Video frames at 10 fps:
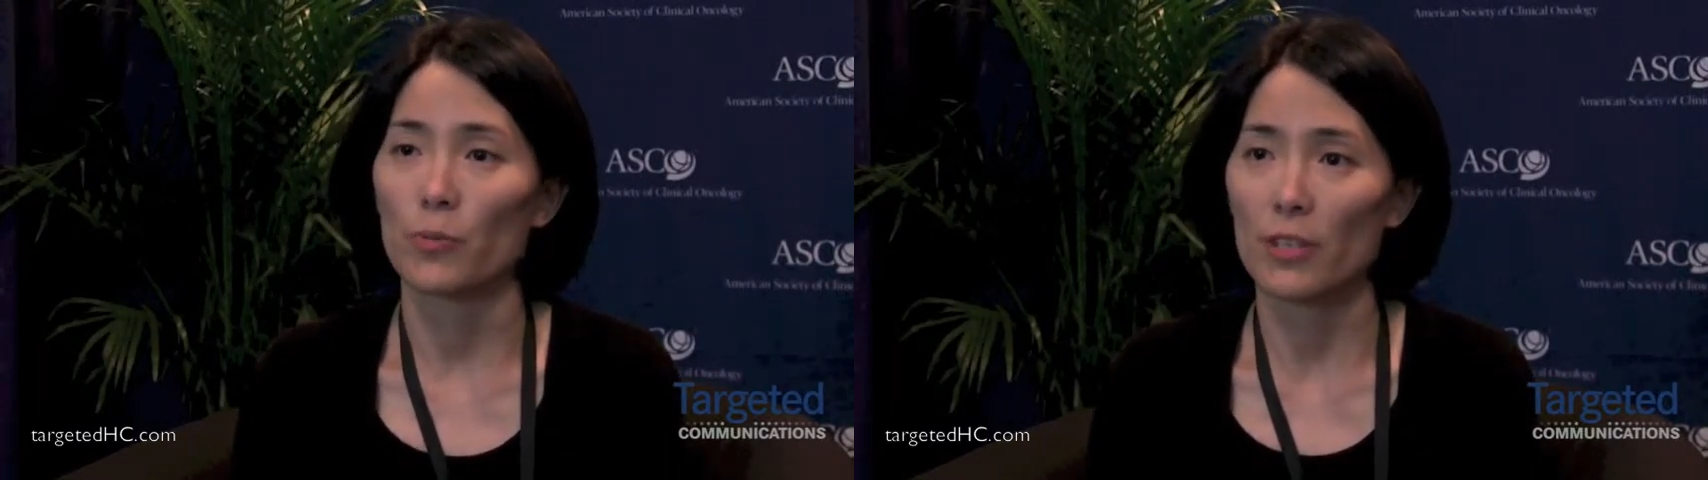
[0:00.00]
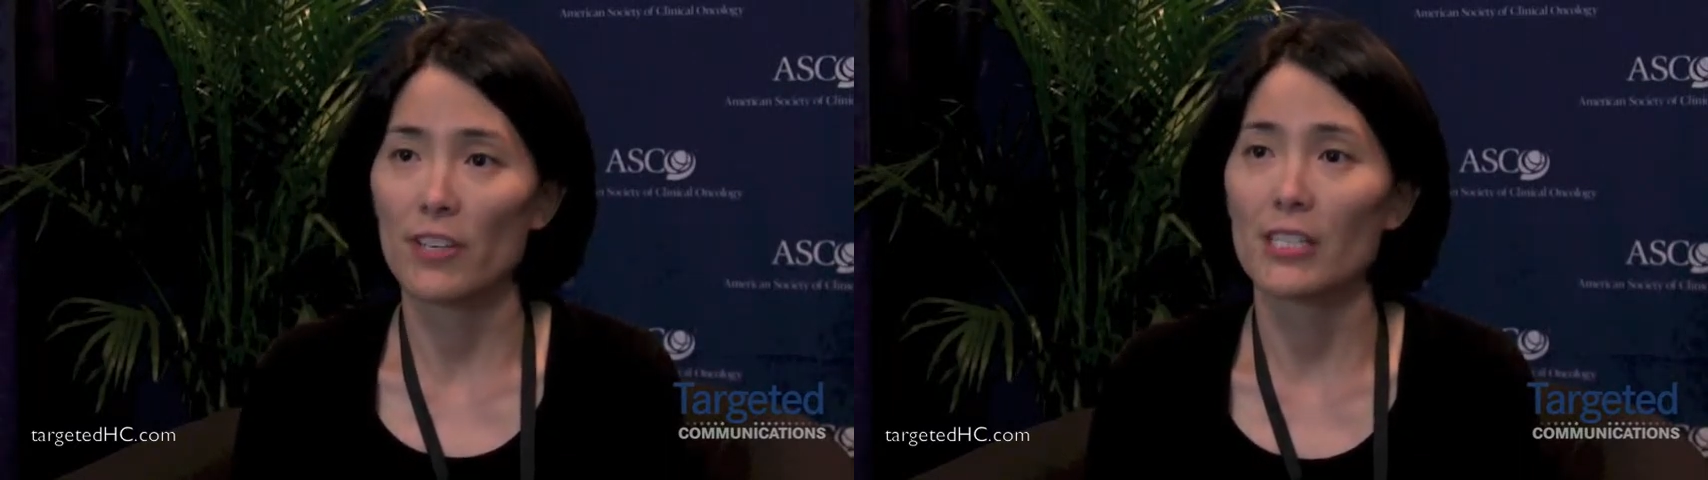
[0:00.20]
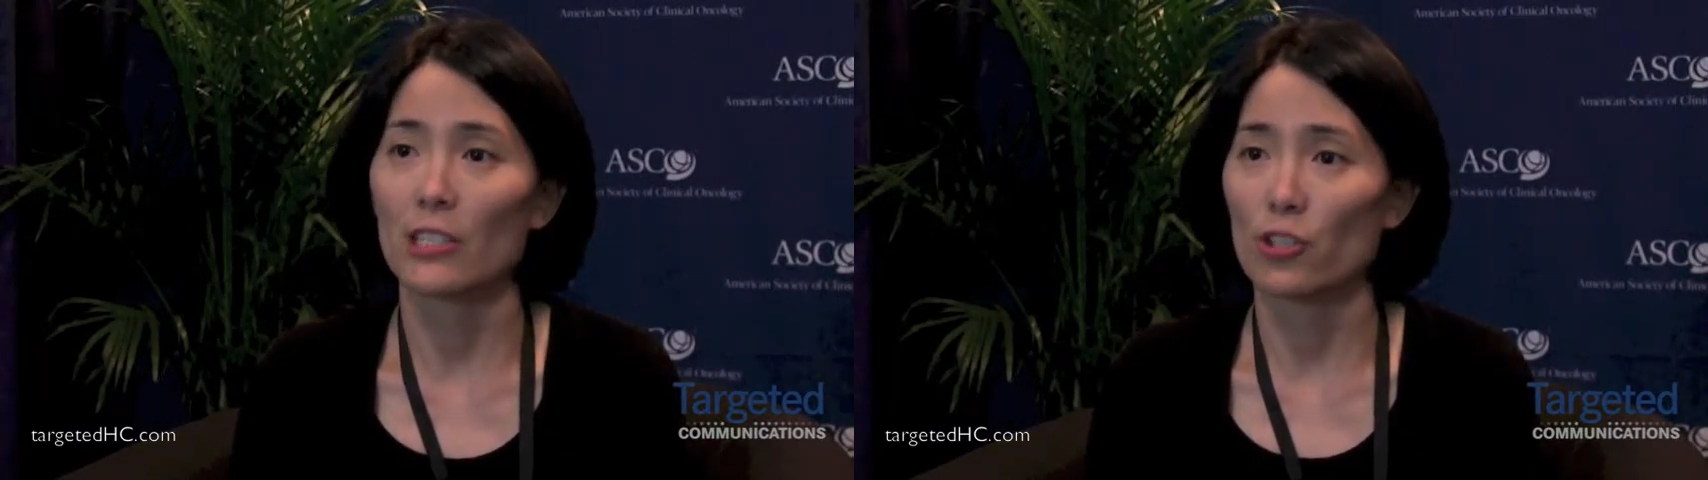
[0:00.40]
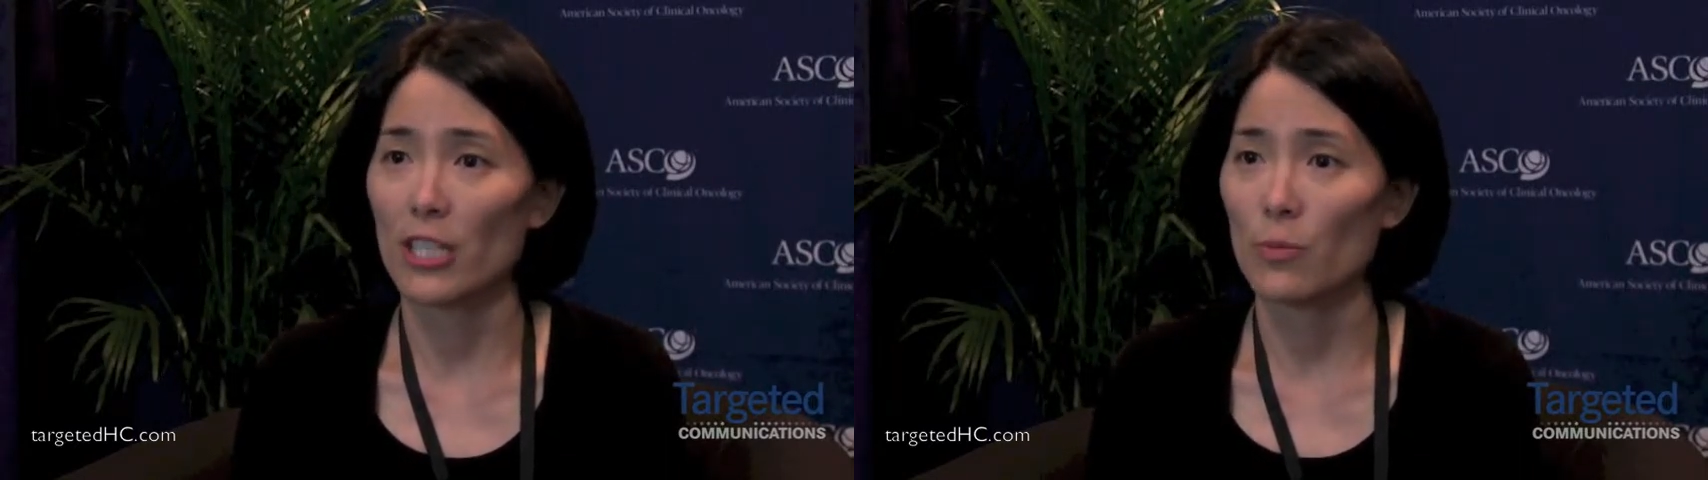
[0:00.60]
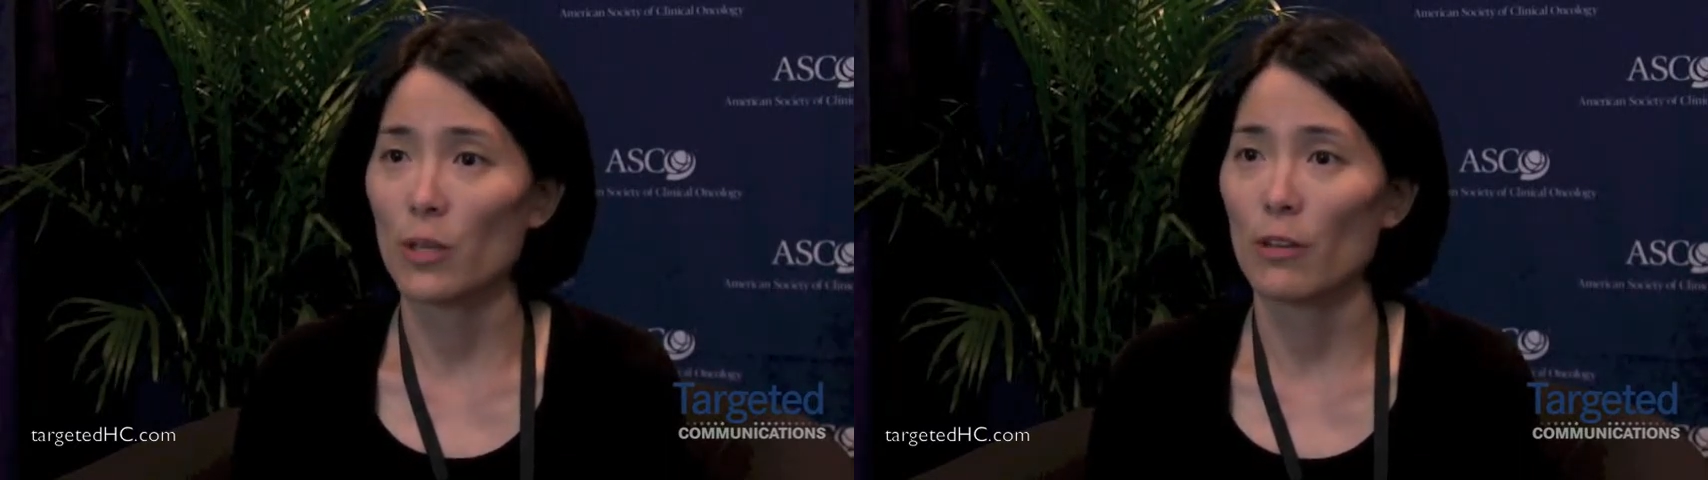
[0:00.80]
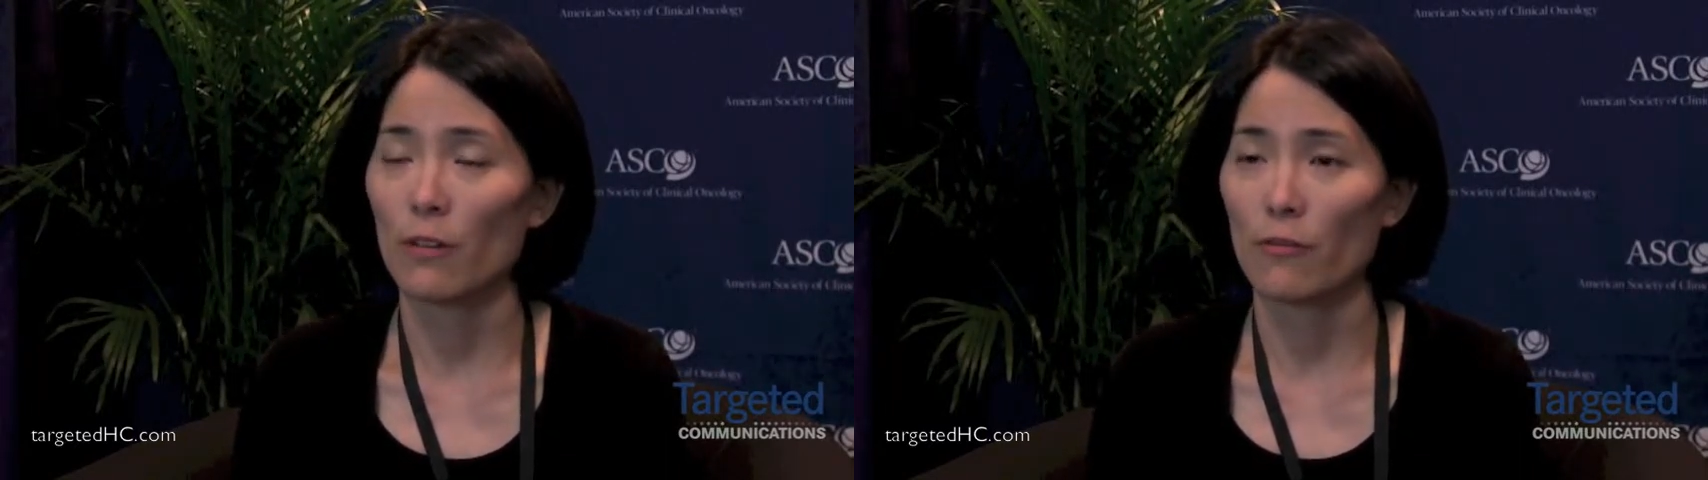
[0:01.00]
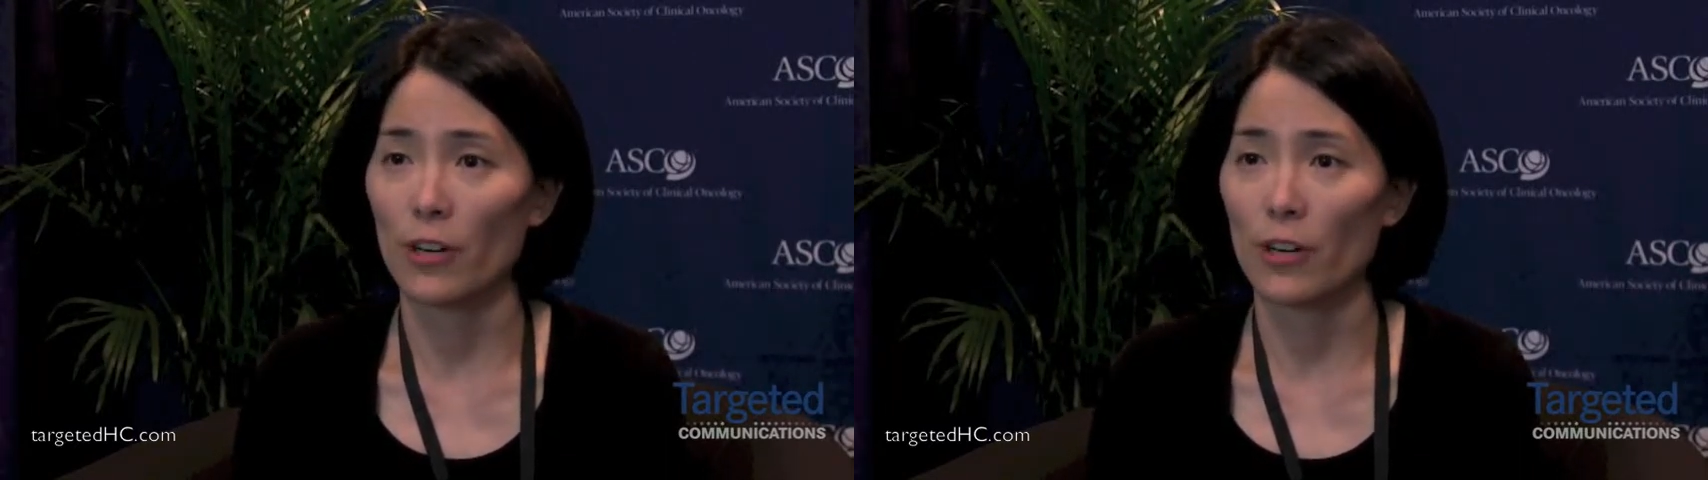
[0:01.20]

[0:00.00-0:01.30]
previously treated with